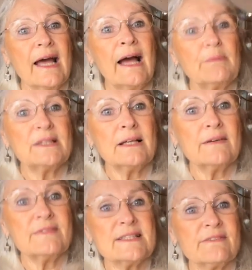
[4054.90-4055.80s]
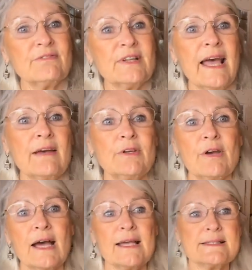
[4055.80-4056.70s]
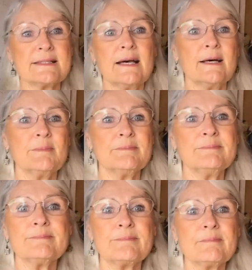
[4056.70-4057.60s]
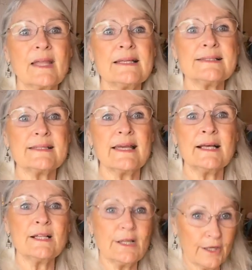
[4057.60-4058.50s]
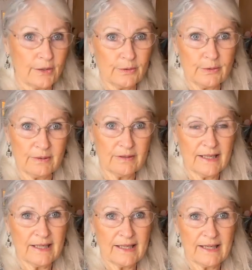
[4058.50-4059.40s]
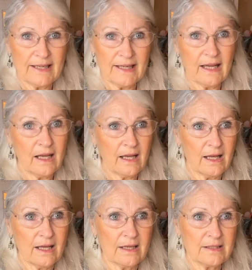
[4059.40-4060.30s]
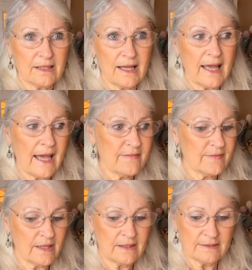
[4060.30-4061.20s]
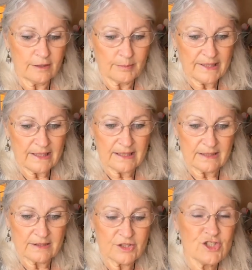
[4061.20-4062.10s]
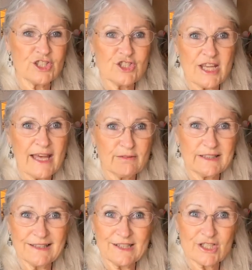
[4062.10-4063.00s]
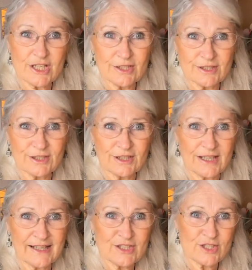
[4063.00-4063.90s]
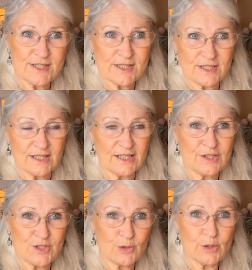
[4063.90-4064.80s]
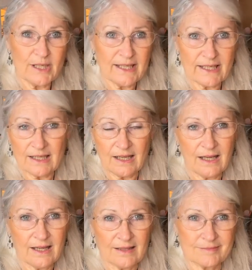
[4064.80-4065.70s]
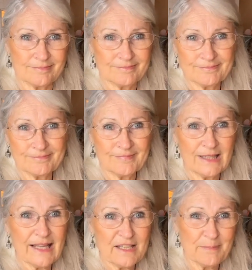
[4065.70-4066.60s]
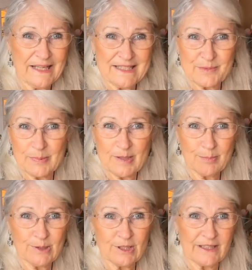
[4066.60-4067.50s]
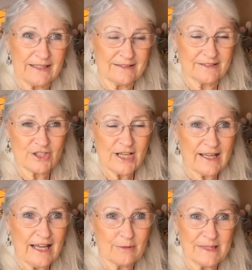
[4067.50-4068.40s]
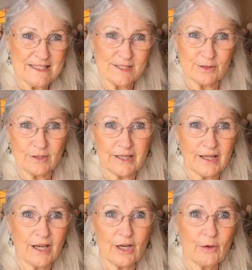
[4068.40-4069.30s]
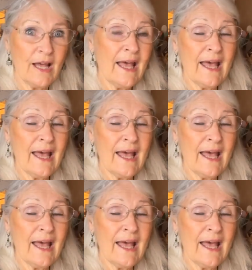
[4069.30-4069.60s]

I would love to have you guys come and say hello, uh, have a little bit of chit chat with each other and just enjoy um, like-minded people and check out my studio